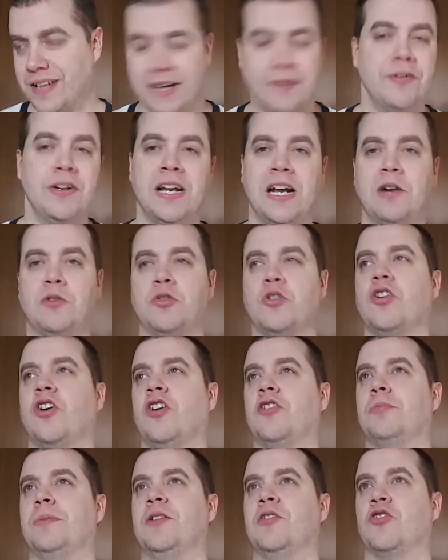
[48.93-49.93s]
Given how her
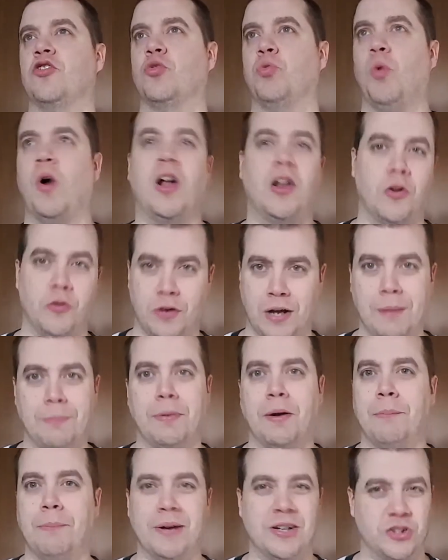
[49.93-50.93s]
husband swallowed up
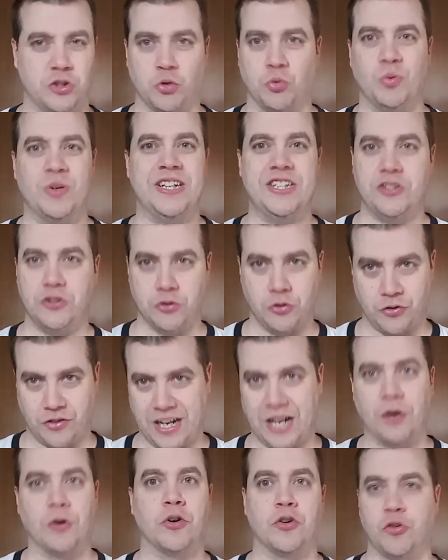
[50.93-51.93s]
a bunch of regional
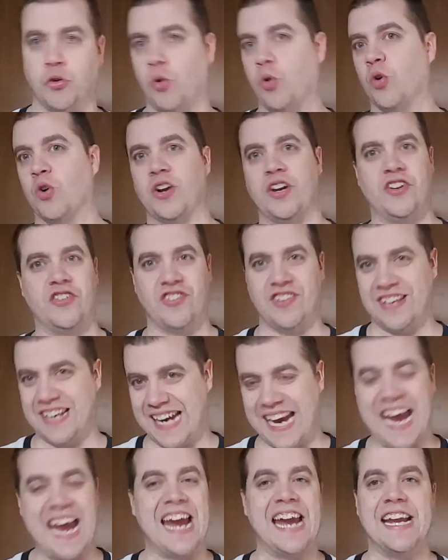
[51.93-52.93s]
territories in
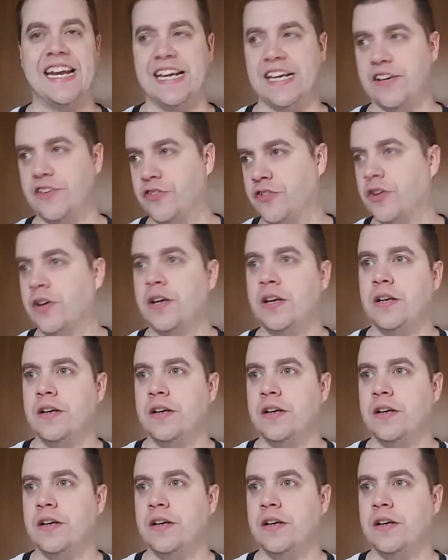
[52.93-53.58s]
the 80s,